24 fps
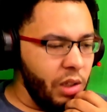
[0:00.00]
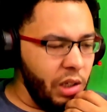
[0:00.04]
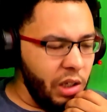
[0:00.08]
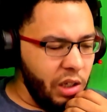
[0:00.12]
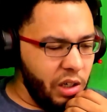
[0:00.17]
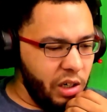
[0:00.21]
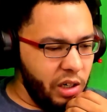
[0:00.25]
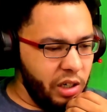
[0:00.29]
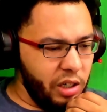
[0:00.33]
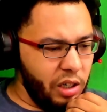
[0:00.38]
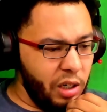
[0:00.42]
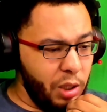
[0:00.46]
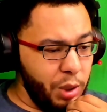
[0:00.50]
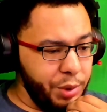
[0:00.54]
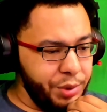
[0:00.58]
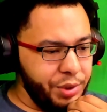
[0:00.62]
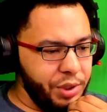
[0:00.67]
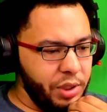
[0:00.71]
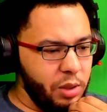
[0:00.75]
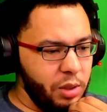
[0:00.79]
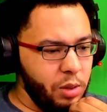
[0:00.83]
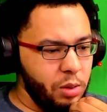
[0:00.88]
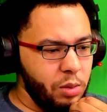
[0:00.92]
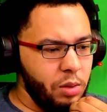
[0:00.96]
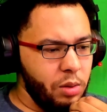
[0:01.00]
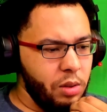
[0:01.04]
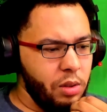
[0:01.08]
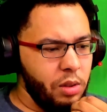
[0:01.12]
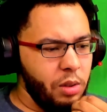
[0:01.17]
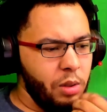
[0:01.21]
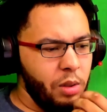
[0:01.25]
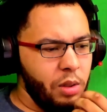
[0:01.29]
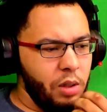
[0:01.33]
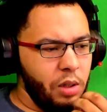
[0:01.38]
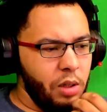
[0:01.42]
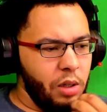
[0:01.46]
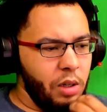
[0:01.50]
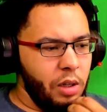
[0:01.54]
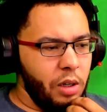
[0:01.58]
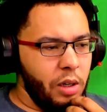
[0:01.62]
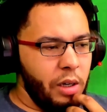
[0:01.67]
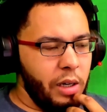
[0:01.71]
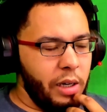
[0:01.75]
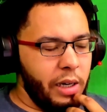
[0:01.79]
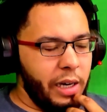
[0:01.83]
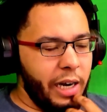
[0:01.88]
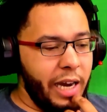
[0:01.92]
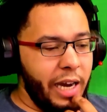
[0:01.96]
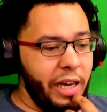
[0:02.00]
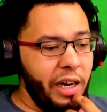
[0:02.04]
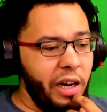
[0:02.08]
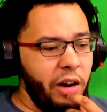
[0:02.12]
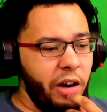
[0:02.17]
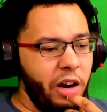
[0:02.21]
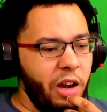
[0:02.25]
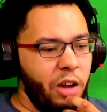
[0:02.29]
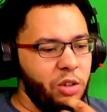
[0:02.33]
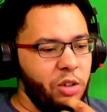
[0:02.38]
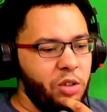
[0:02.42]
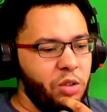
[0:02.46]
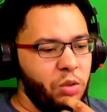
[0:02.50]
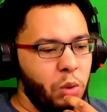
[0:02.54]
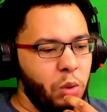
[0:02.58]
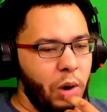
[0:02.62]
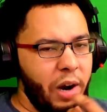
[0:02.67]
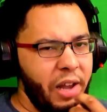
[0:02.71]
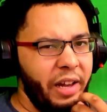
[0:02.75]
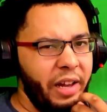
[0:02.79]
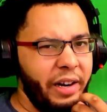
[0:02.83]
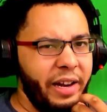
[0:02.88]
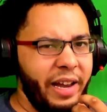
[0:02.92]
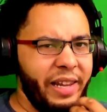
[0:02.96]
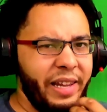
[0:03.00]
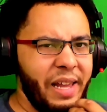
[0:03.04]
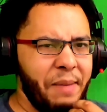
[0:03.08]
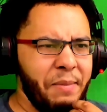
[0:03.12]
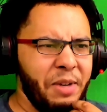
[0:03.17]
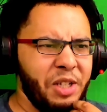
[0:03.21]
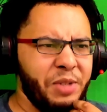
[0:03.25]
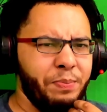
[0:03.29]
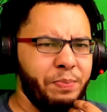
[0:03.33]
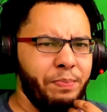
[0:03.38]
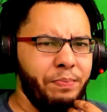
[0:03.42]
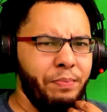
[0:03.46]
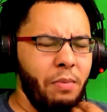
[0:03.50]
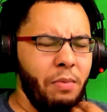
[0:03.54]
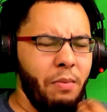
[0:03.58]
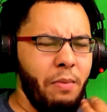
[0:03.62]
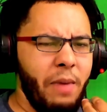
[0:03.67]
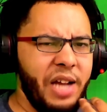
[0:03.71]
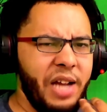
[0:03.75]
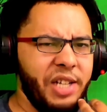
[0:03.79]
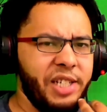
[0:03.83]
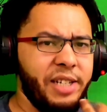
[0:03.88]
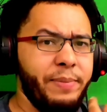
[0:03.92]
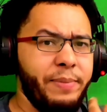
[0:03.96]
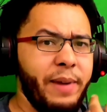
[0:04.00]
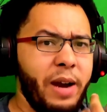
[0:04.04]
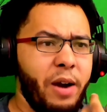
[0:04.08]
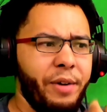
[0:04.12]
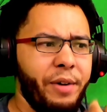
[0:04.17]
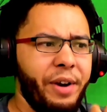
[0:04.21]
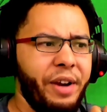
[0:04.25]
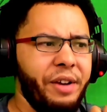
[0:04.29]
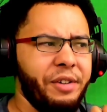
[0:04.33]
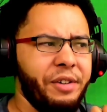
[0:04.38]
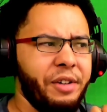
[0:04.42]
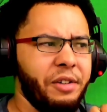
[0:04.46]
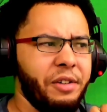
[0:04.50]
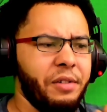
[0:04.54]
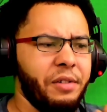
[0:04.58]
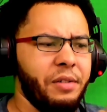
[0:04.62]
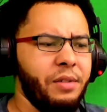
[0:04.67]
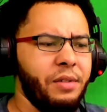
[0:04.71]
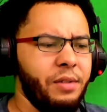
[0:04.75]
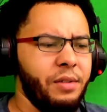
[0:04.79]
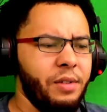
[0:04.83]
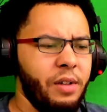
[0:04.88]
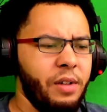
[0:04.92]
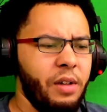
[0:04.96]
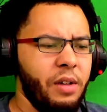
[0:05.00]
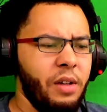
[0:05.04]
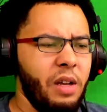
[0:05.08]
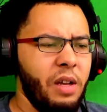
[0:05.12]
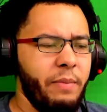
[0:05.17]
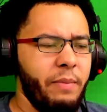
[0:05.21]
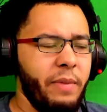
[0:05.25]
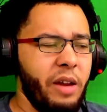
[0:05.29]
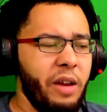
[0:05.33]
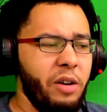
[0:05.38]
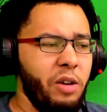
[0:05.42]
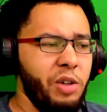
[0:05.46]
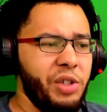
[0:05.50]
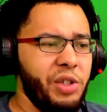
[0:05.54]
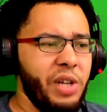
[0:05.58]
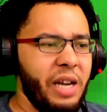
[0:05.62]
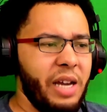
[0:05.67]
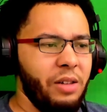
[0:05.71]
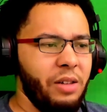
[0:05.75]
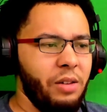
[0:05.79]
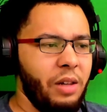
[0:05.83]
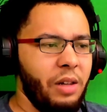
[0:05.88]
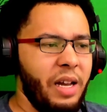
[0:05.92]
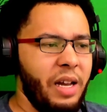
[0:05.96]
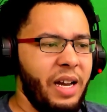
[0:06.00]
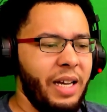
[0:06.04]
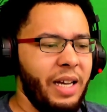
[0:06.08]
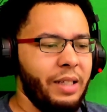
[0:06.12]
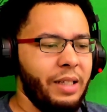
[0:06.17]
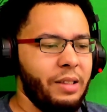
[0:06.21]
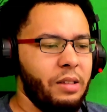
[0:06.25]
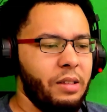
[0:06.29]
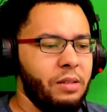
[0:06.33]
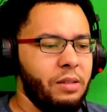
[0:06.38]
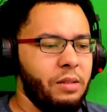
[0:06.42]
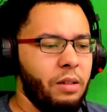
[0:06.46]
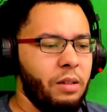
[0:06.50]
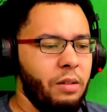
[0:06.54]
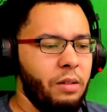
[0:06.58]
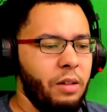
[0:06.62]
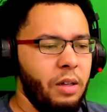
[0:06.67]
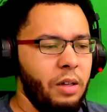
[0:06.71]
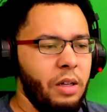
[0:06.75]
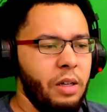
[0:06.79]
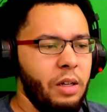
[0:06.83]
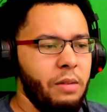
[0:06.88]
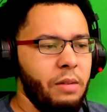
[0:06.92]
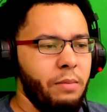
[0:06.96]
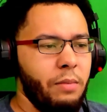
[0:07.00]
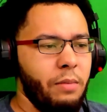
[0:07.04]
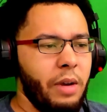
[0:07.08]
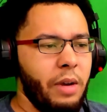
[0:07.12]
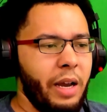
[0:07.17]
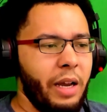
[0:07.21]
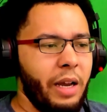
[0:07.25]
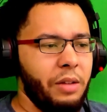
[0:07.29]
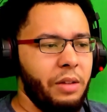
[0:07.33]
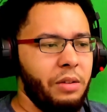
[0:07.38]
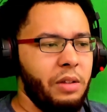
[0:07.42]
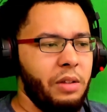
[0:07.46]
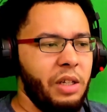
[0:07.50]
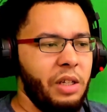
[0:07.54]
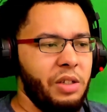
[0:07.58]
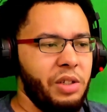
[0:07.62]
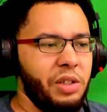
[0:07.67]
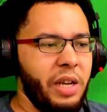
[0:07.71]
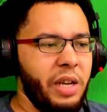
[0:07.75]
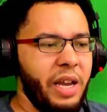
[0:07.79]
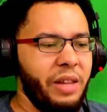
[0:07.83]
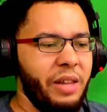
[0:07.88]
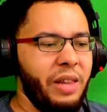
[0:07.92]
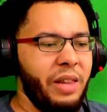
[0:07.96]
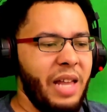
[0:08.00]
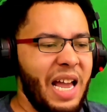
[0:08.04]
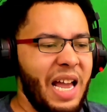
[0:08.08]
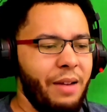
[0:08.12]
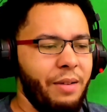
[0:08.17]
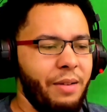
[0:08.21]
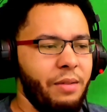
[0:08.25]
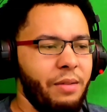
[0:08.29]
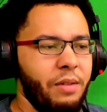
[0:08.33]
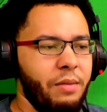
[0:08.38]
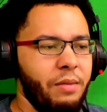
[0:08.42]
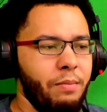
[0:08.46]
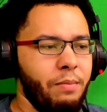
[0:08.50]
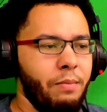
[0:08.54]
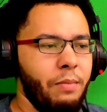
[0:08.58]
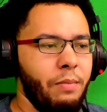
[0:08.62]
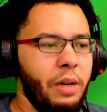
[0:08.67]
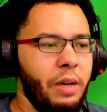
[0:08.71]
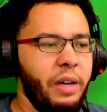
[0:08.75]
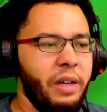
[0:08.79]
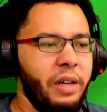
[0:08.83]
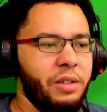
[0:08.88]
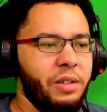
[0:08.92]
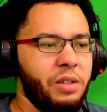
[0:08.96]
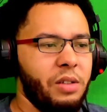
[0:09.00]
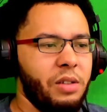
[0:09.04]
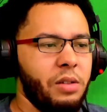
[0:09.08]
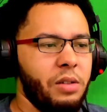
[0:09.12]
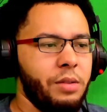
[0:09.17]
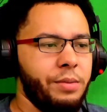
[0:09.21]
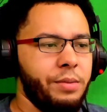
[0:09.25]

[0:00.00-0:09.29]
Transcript: And also, I didn't know Twilight had that much magic power in her. I mean, I knew she had a lot, but I don't think she had that much.